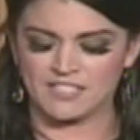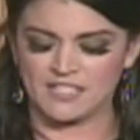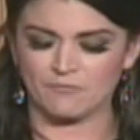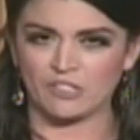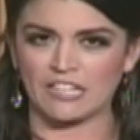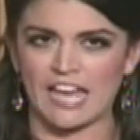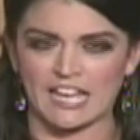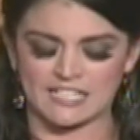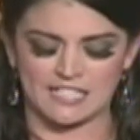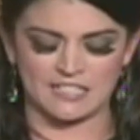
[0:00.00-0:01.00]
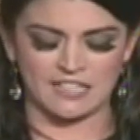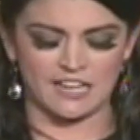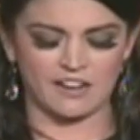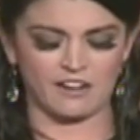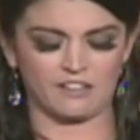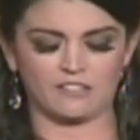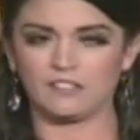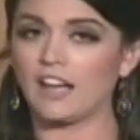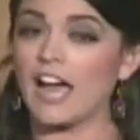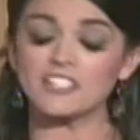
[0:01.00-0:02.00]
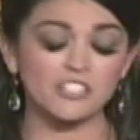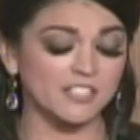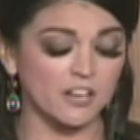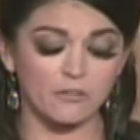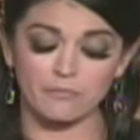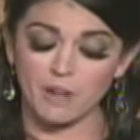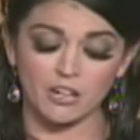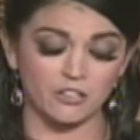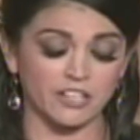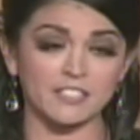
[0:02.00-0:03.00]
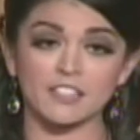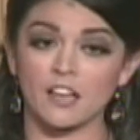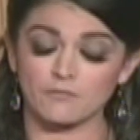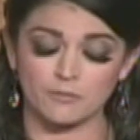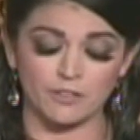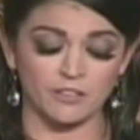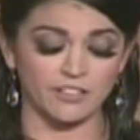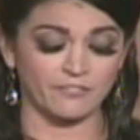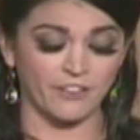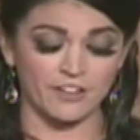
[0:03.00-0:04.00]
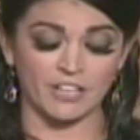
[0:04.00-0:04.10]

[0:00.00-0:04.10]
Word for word: seem relaxed on the air. I just hope Marco gets comfortable in front